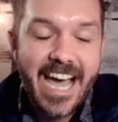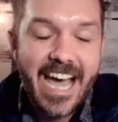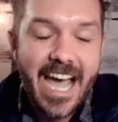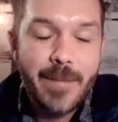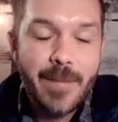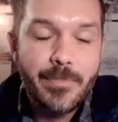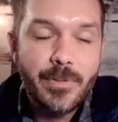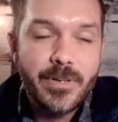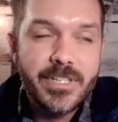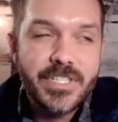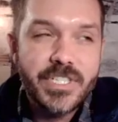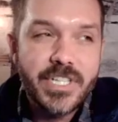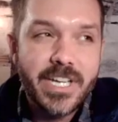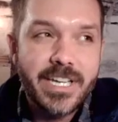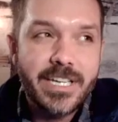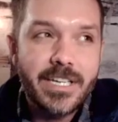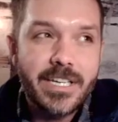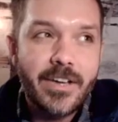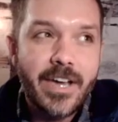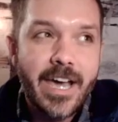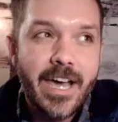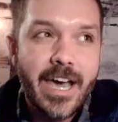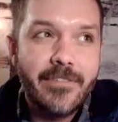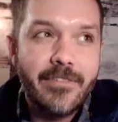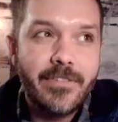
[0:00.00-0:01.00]
I appreciate
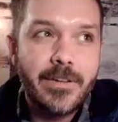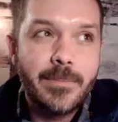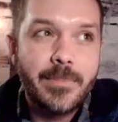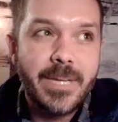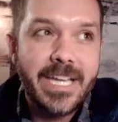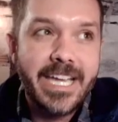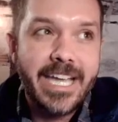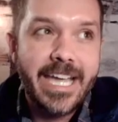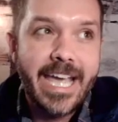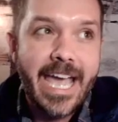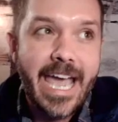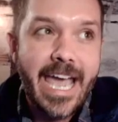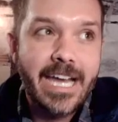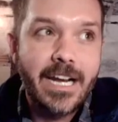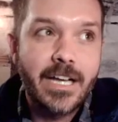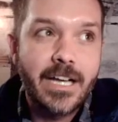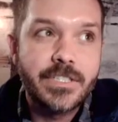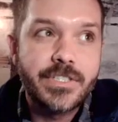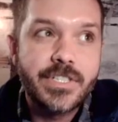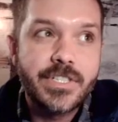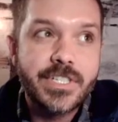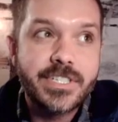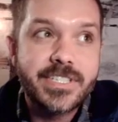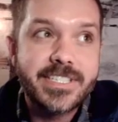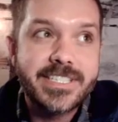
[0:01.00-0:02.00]
you having me. And I'll
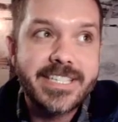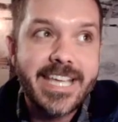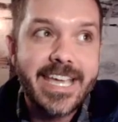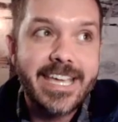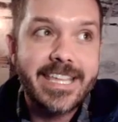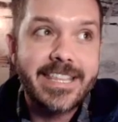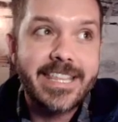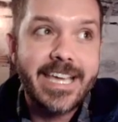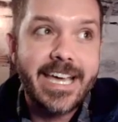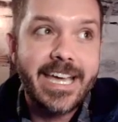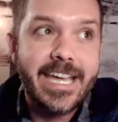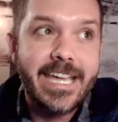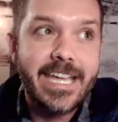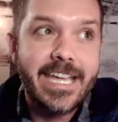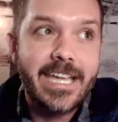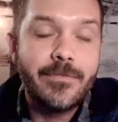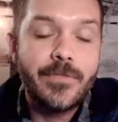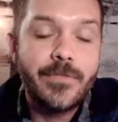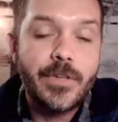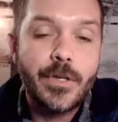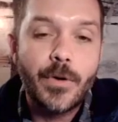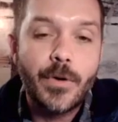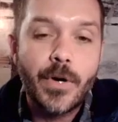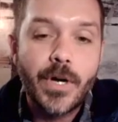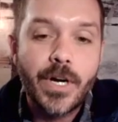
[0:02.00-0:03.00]
just say that
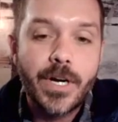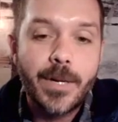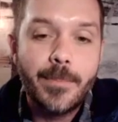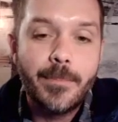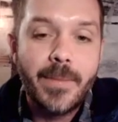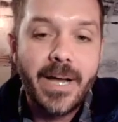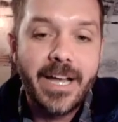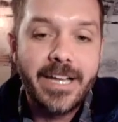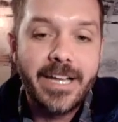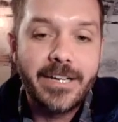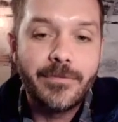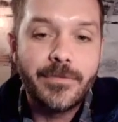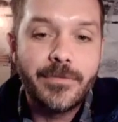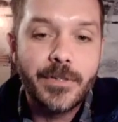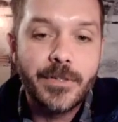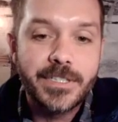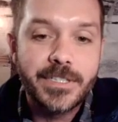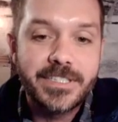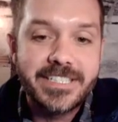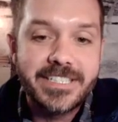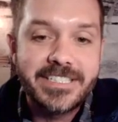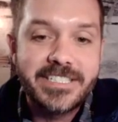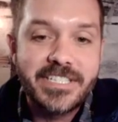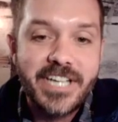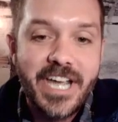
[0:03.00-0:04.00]
if you are a mindful
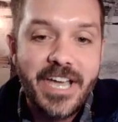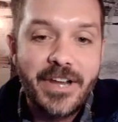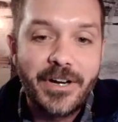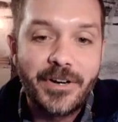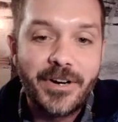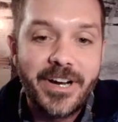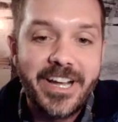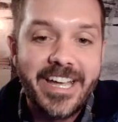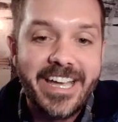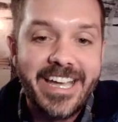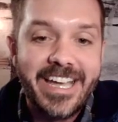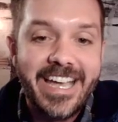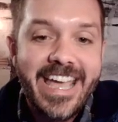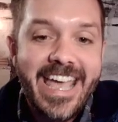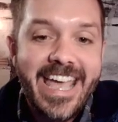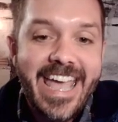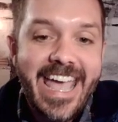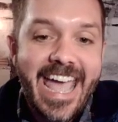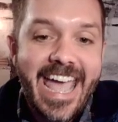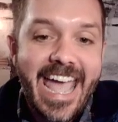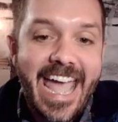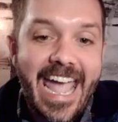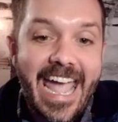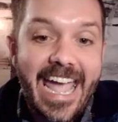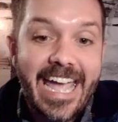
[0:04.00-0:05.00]
degenerate
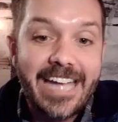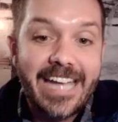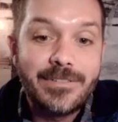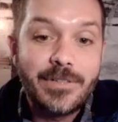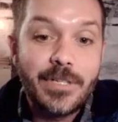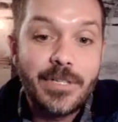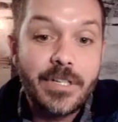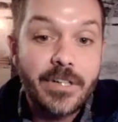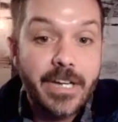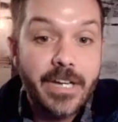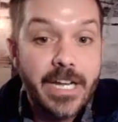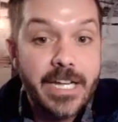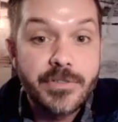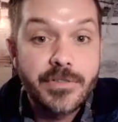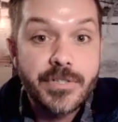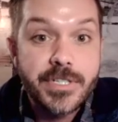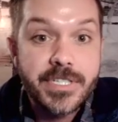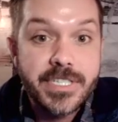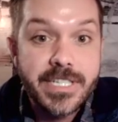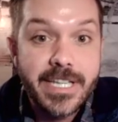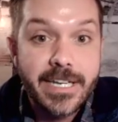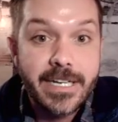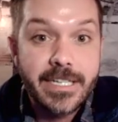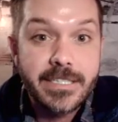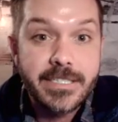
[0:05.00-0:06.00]
and you're
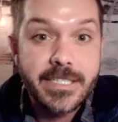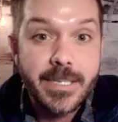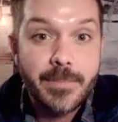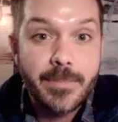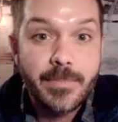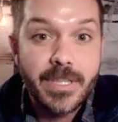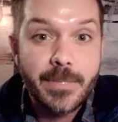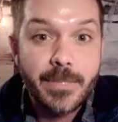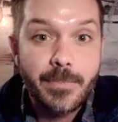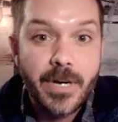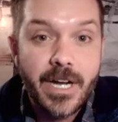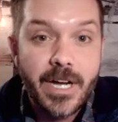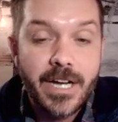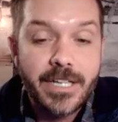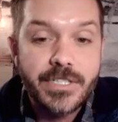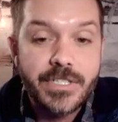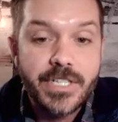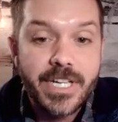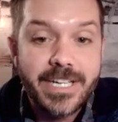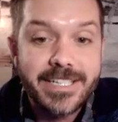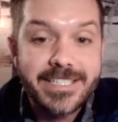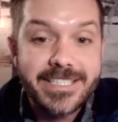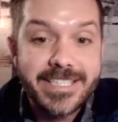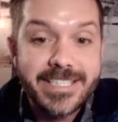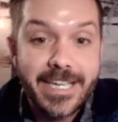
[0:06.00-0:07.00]
interested in some of the
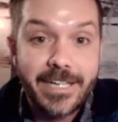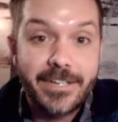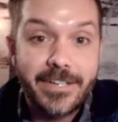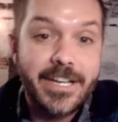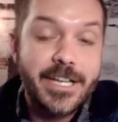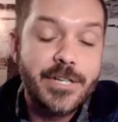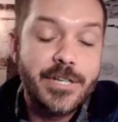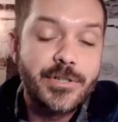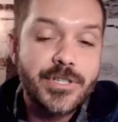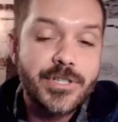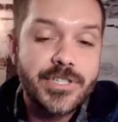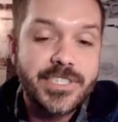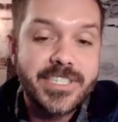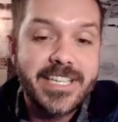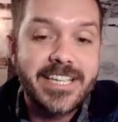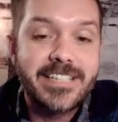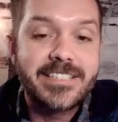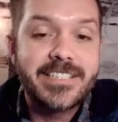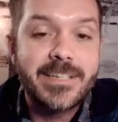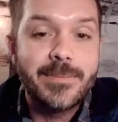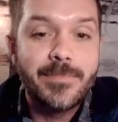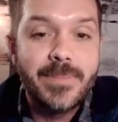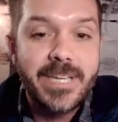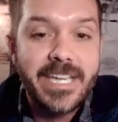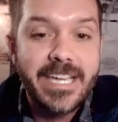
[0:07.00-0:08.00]
projects that are interesting
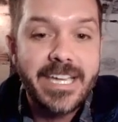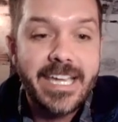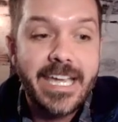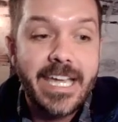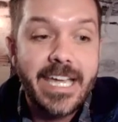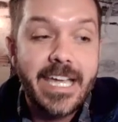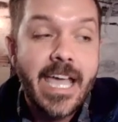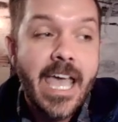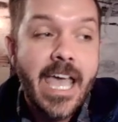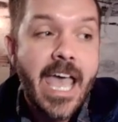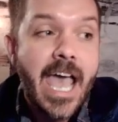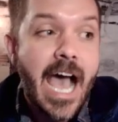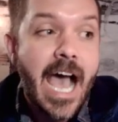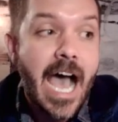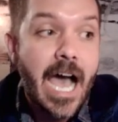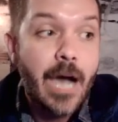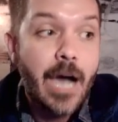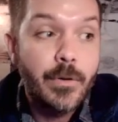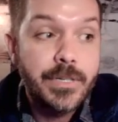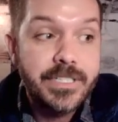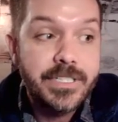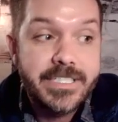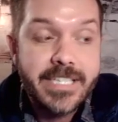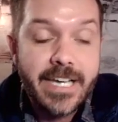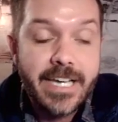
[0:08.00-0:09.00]
to me, I
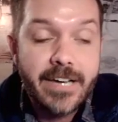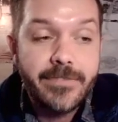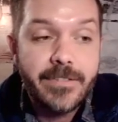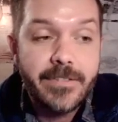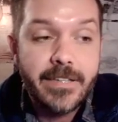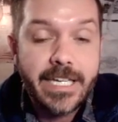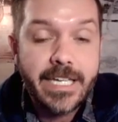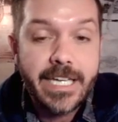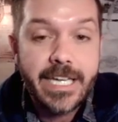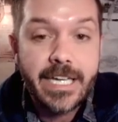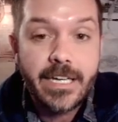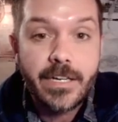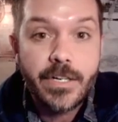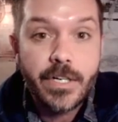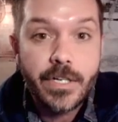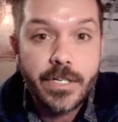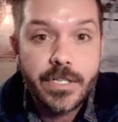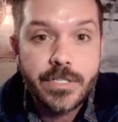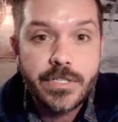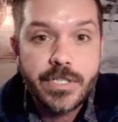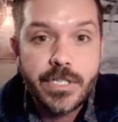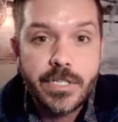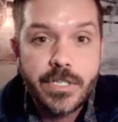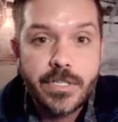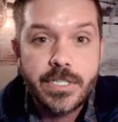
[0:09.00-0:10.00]
would definitely
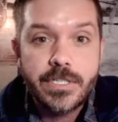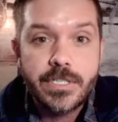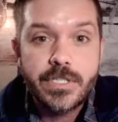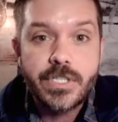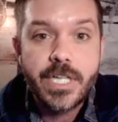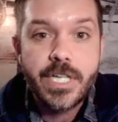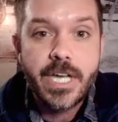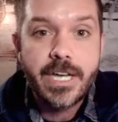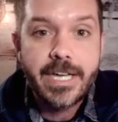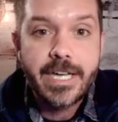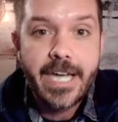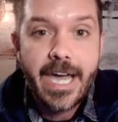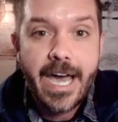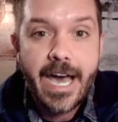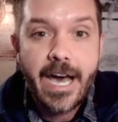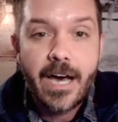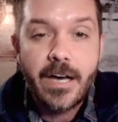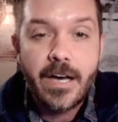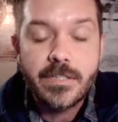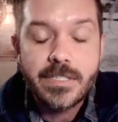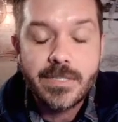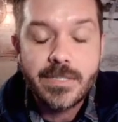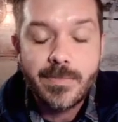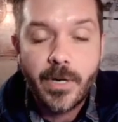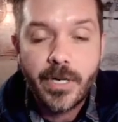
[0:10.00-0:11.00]
encourage you to check
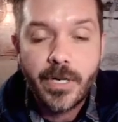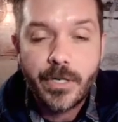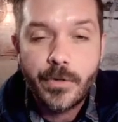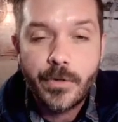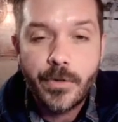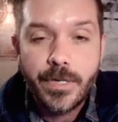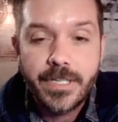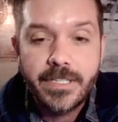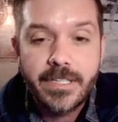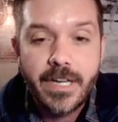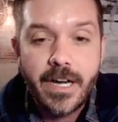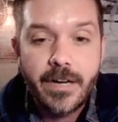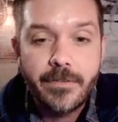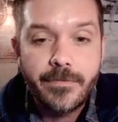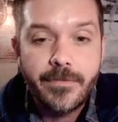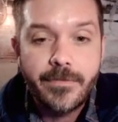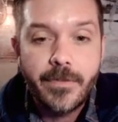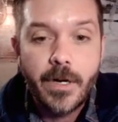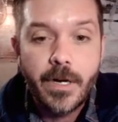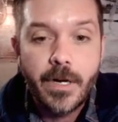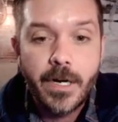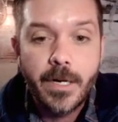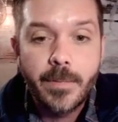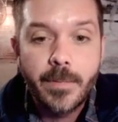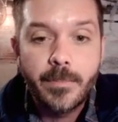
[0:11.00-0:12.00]
out
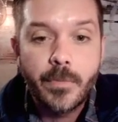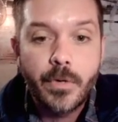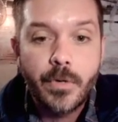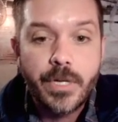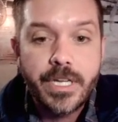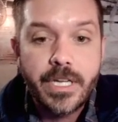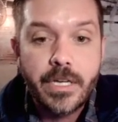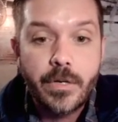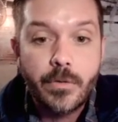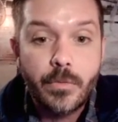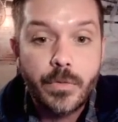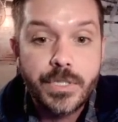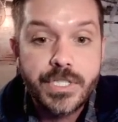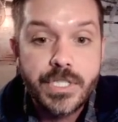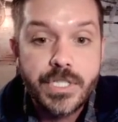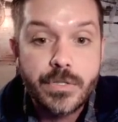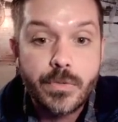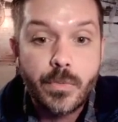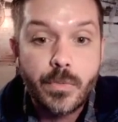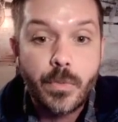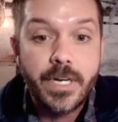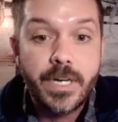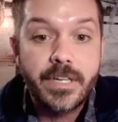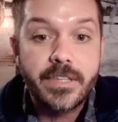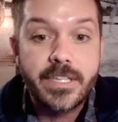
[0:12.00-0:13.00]
smartcoin.farm, which
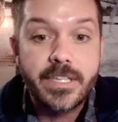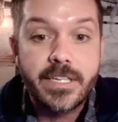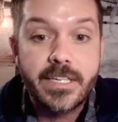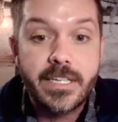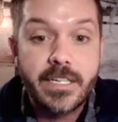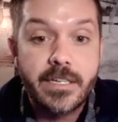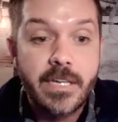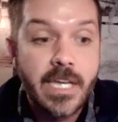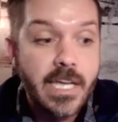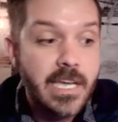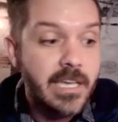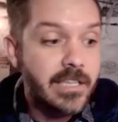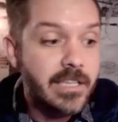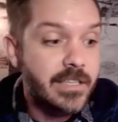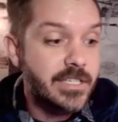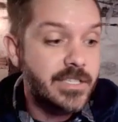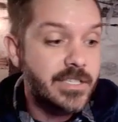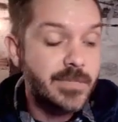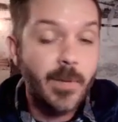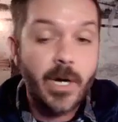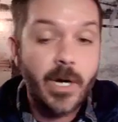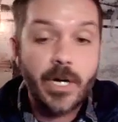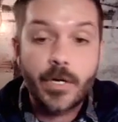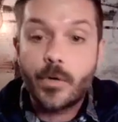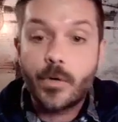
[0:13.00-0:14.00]
is where the
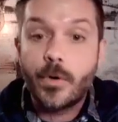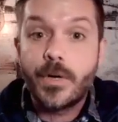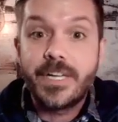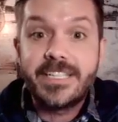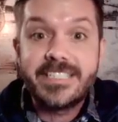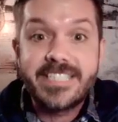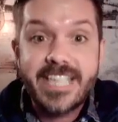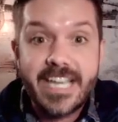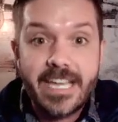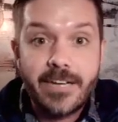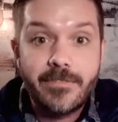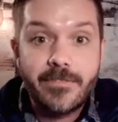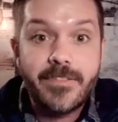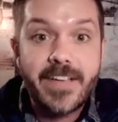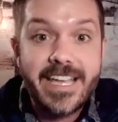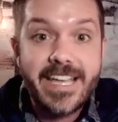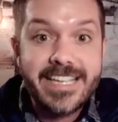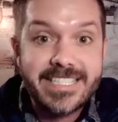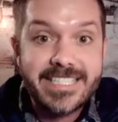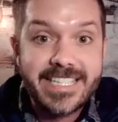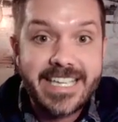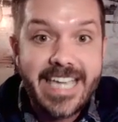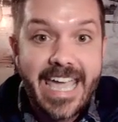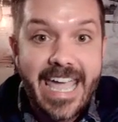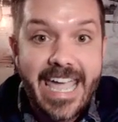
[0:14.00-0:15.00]
Smartcoin
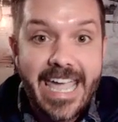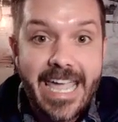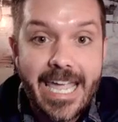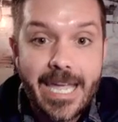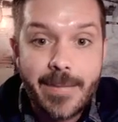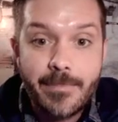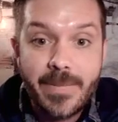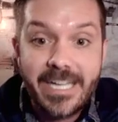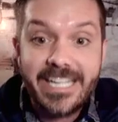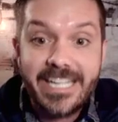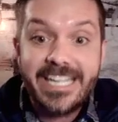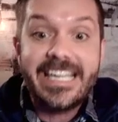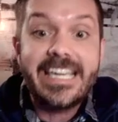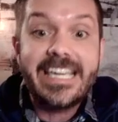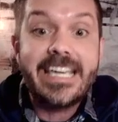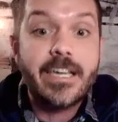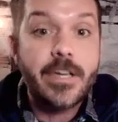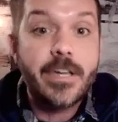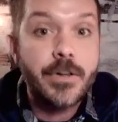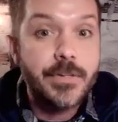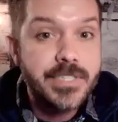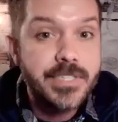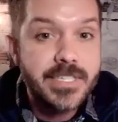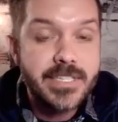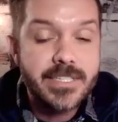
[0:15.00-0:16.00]
10-phase game and
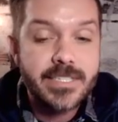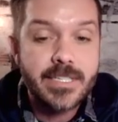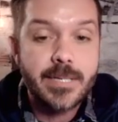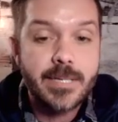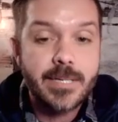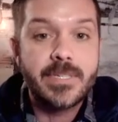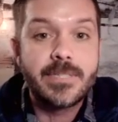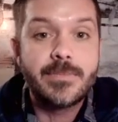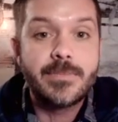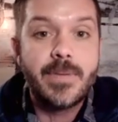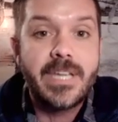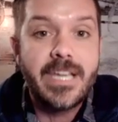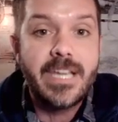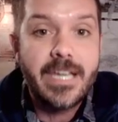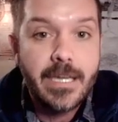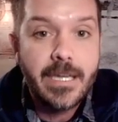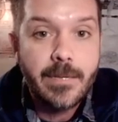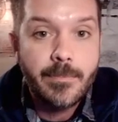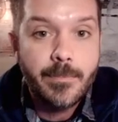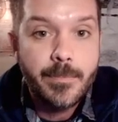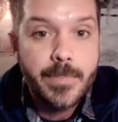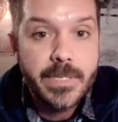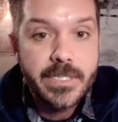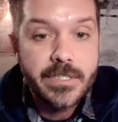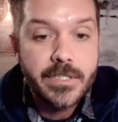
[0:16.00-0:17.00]
ecosystem is
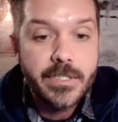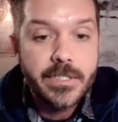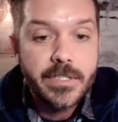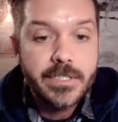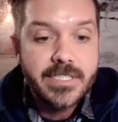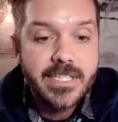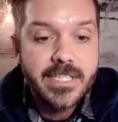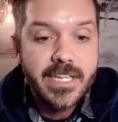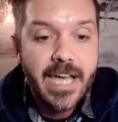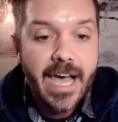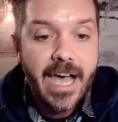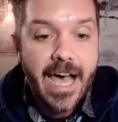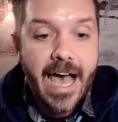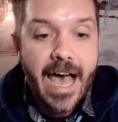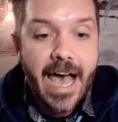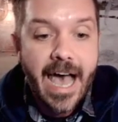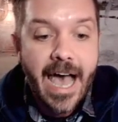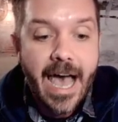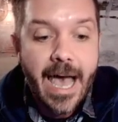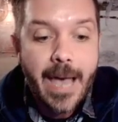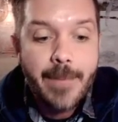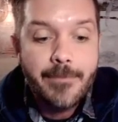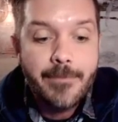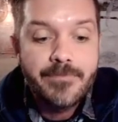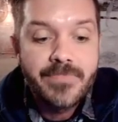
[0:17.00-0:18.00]
being built.
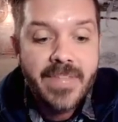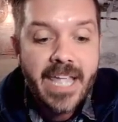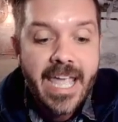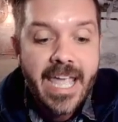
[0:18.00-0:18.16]
And